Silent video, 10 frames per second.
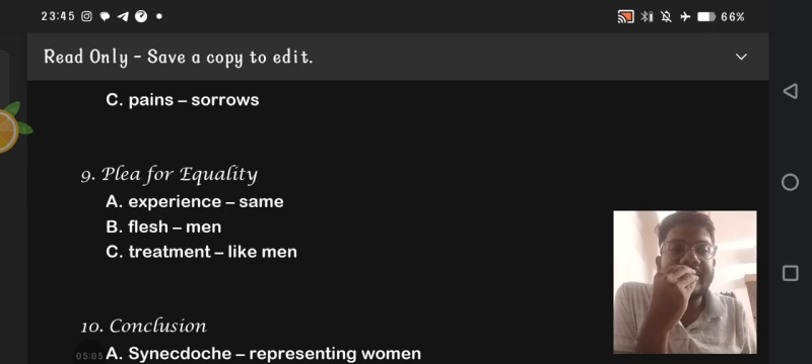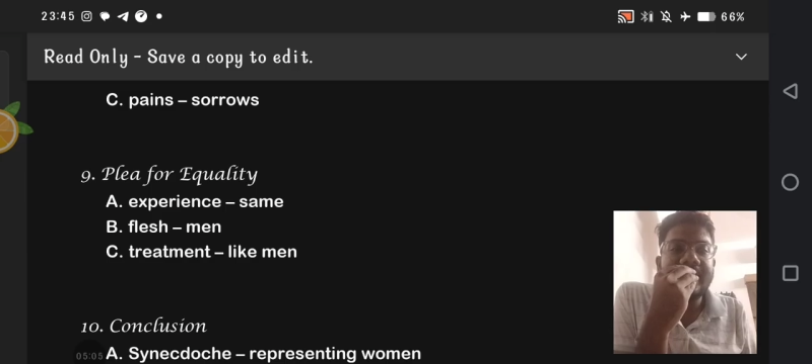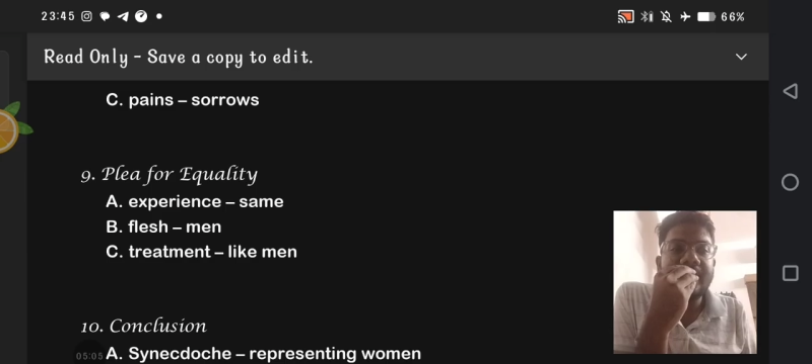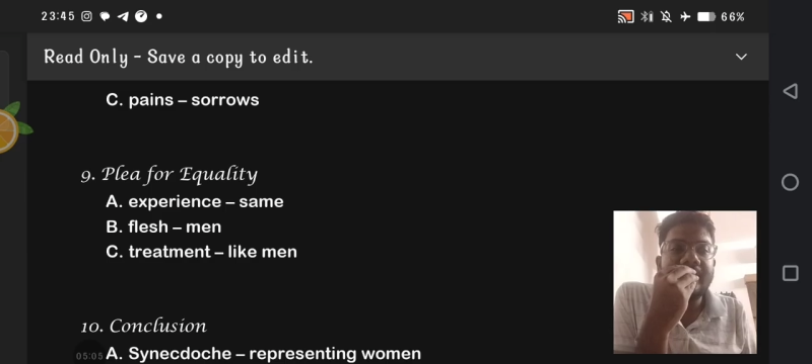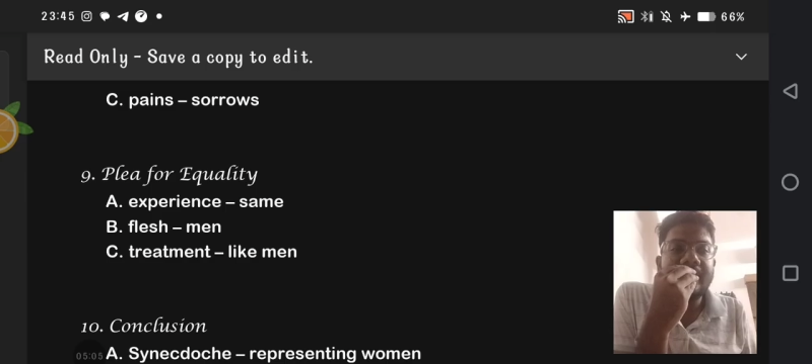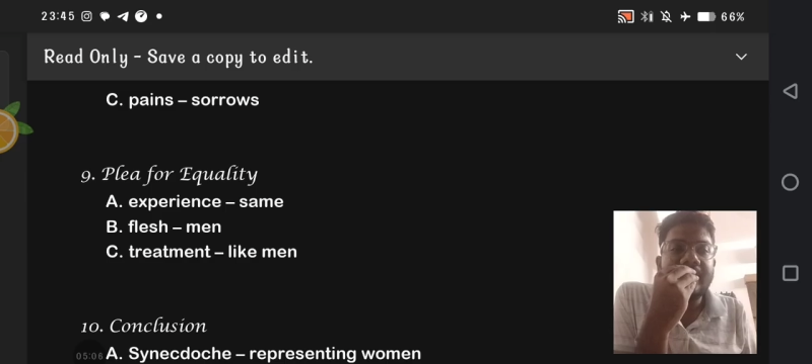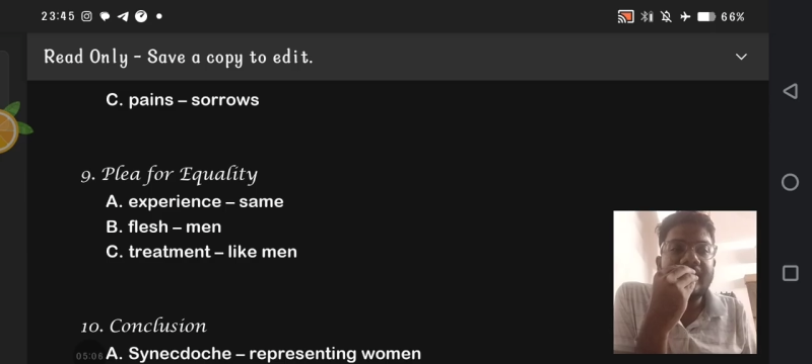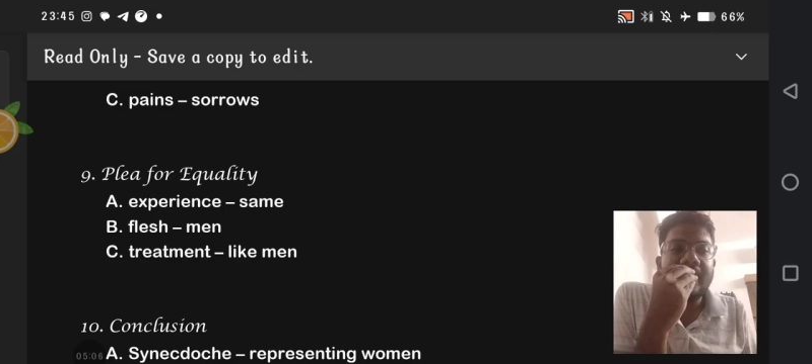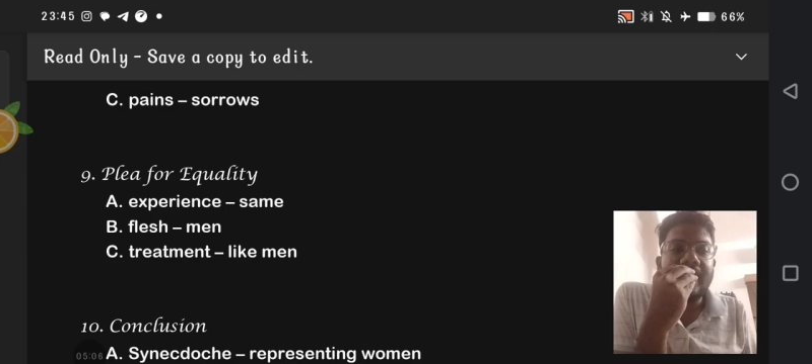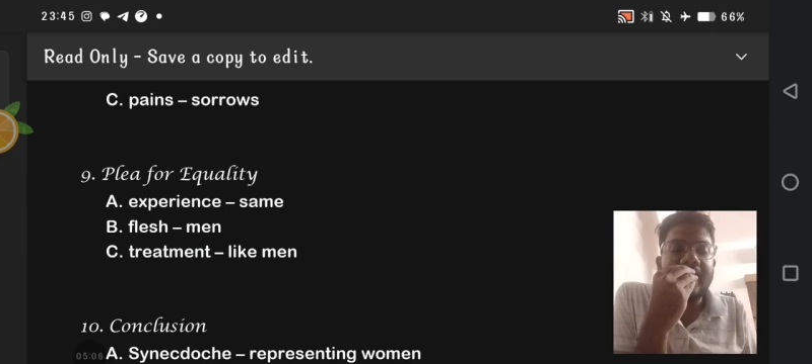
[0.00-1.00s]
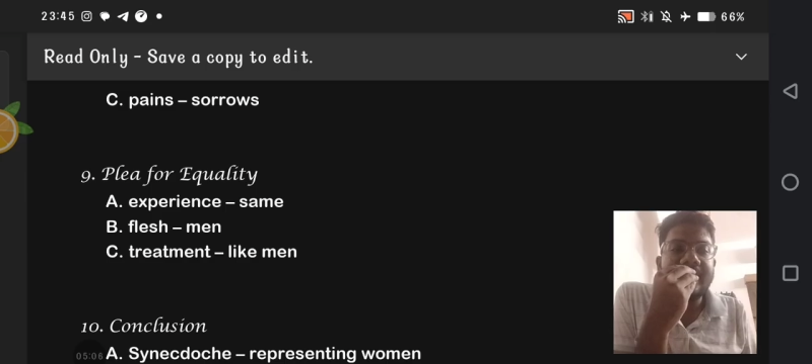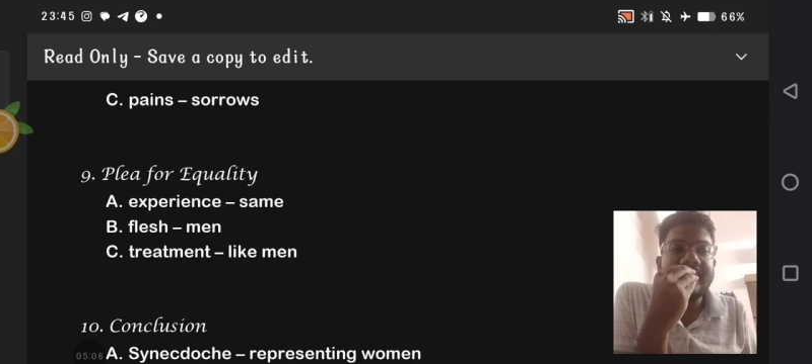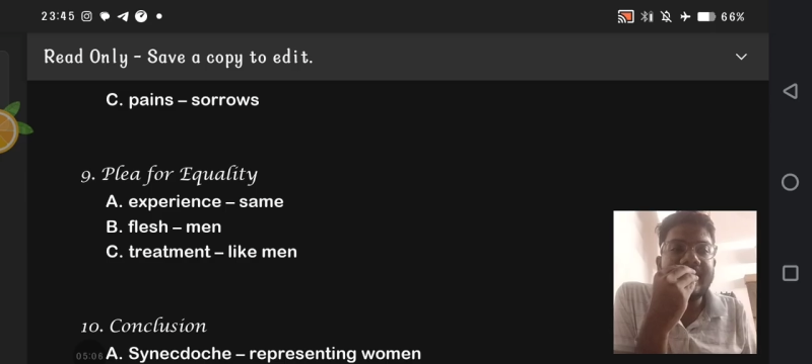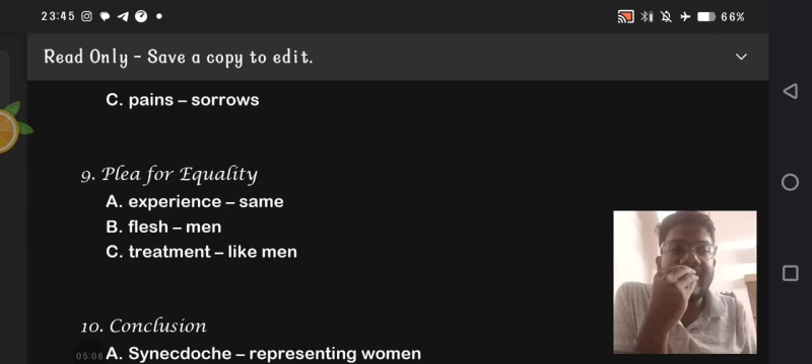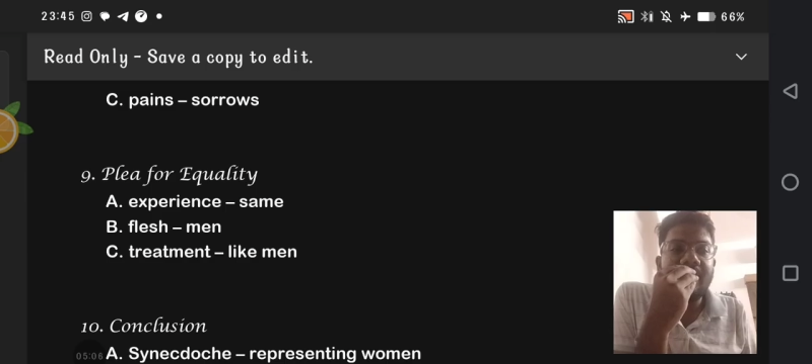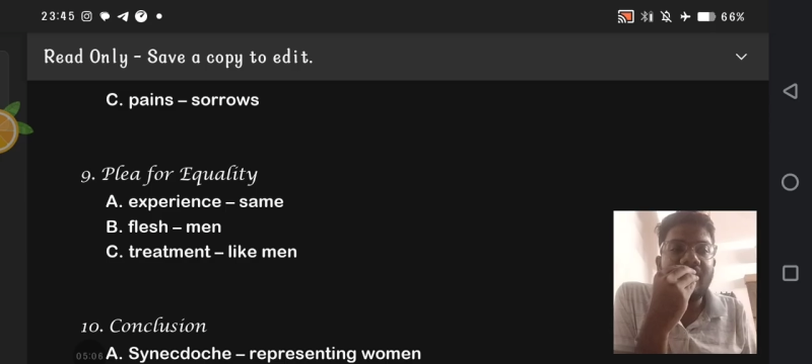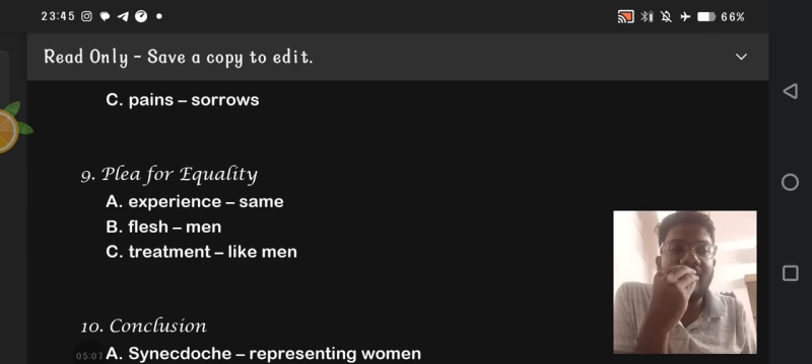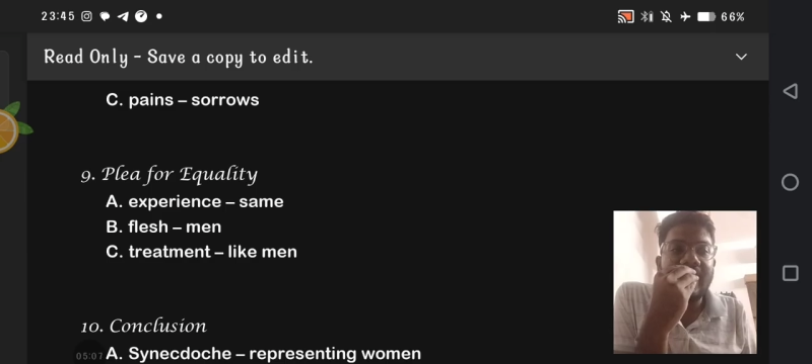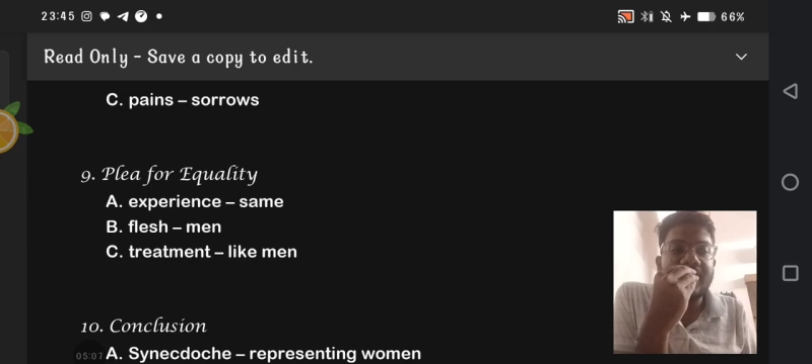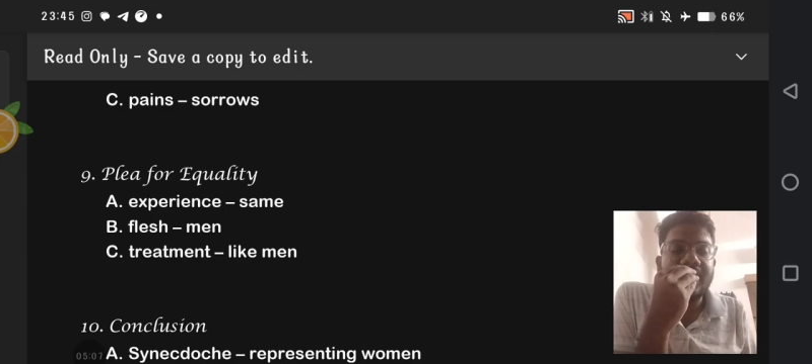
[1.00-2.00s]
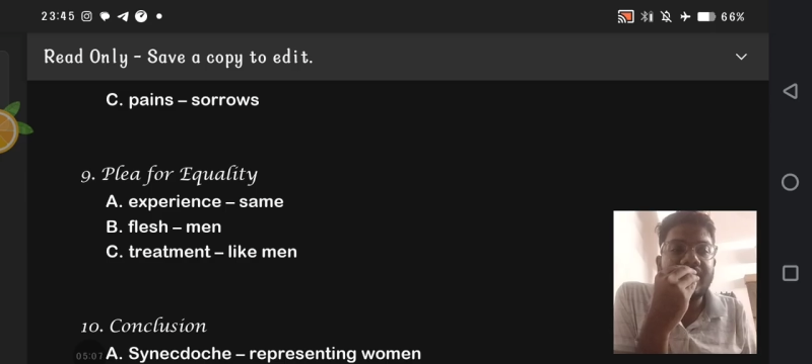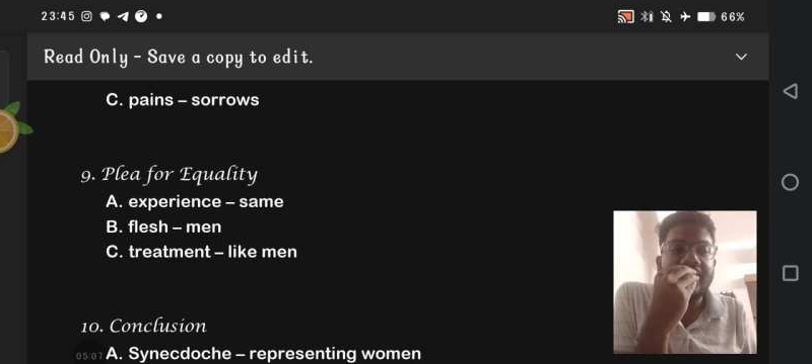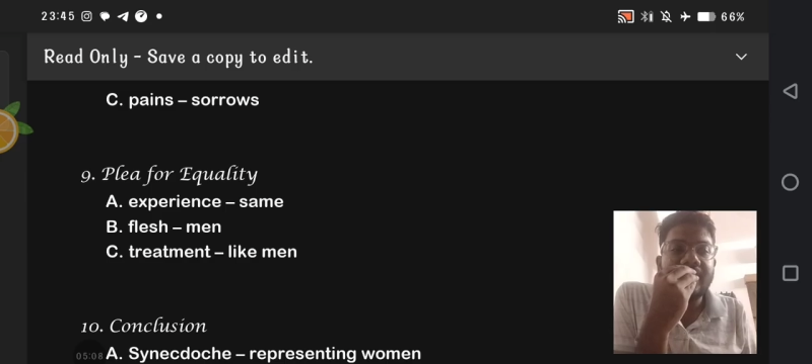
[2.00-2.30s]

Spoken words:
they are in the same flesh.